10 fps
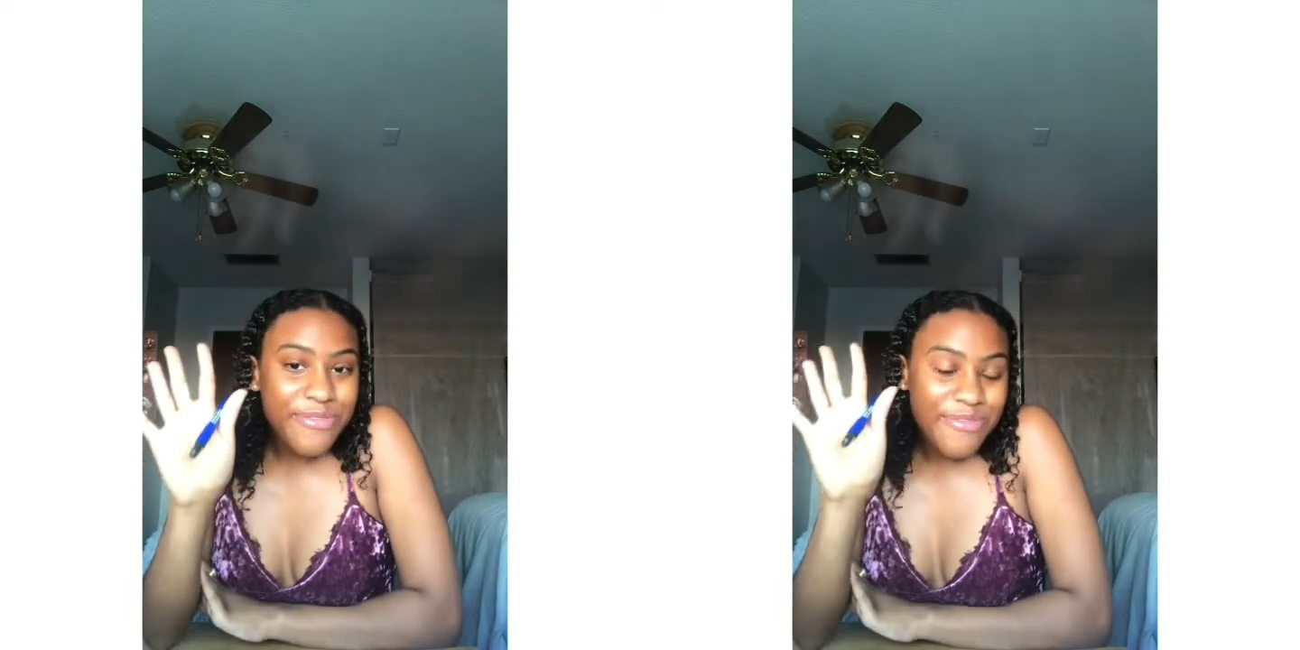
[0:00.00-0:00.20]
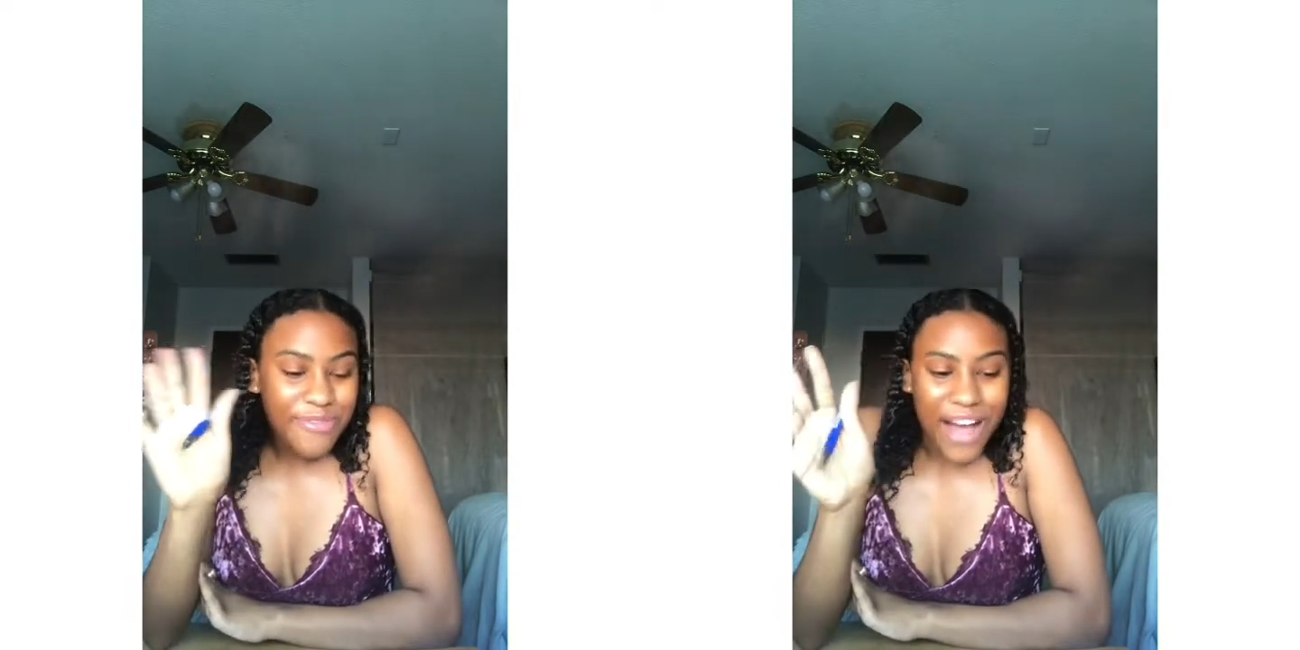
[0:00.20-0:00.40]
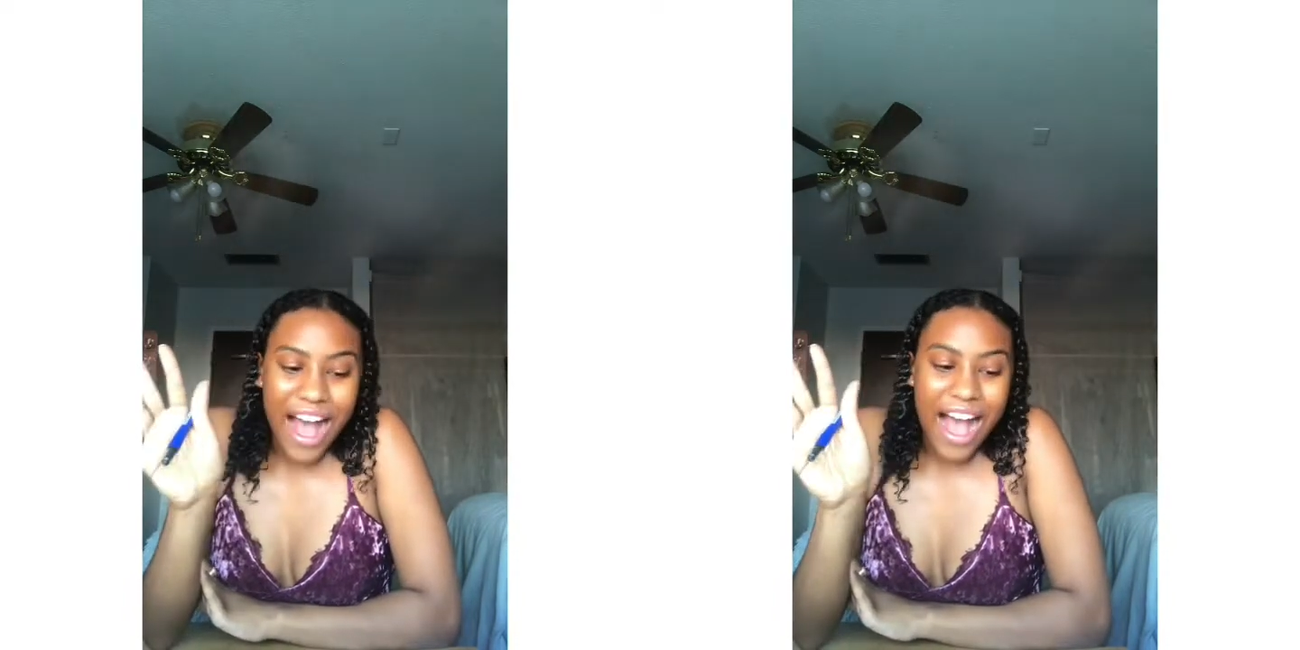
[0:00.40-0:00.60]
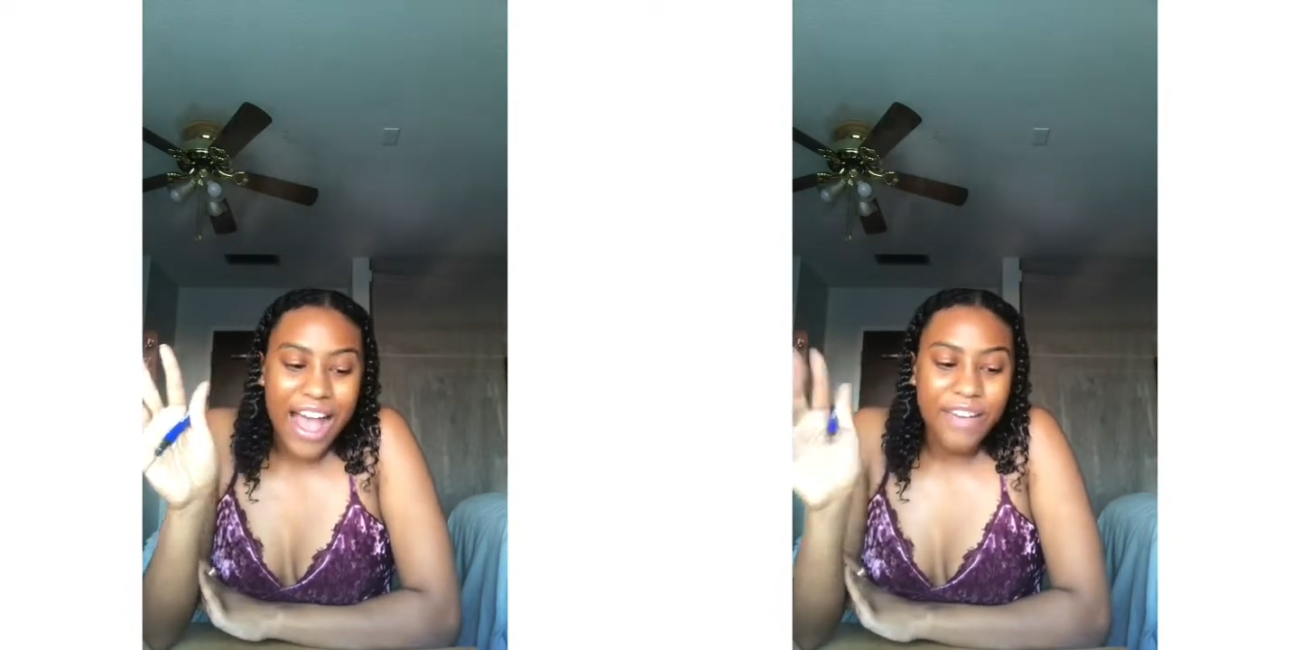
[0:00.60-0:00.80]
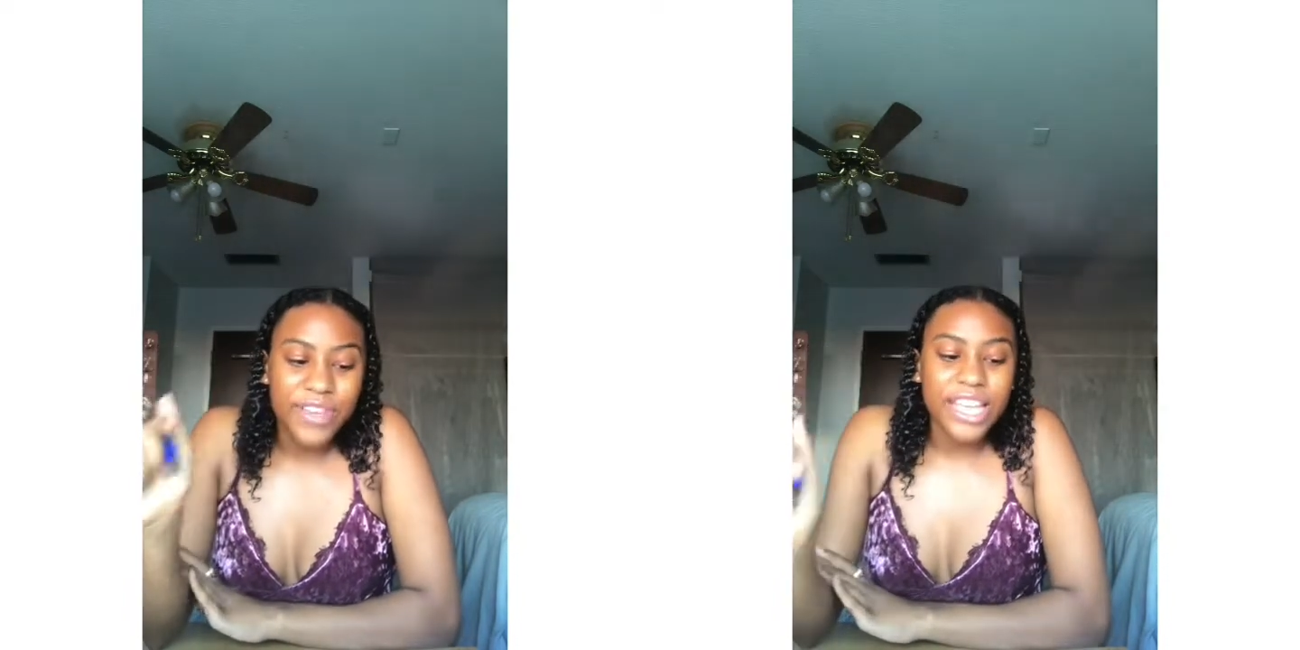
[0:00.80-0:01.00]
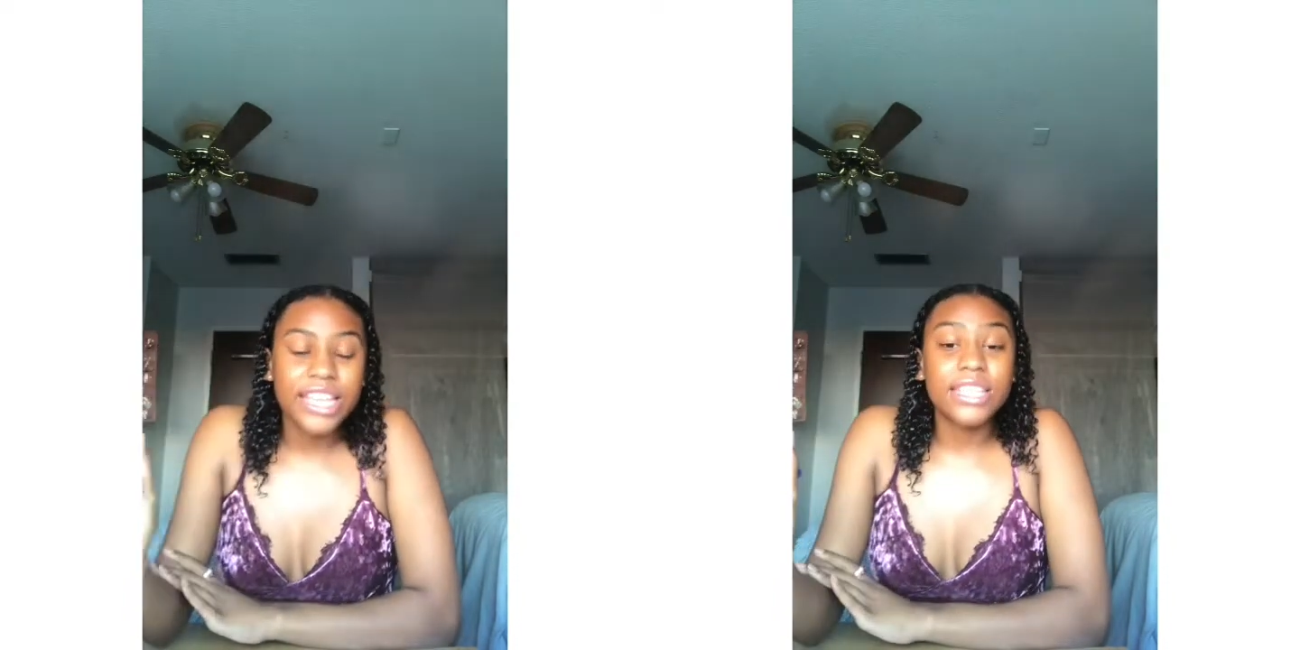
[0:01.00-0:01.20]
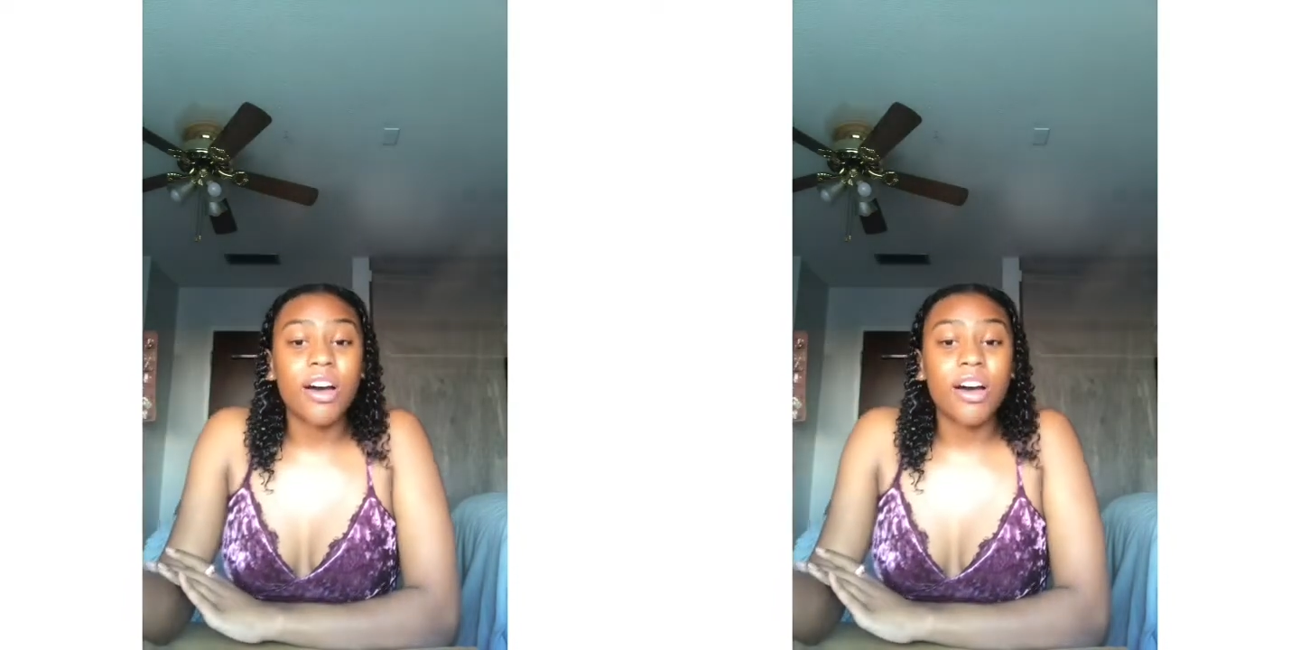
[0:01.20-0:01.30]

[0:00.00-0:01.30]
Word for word: five is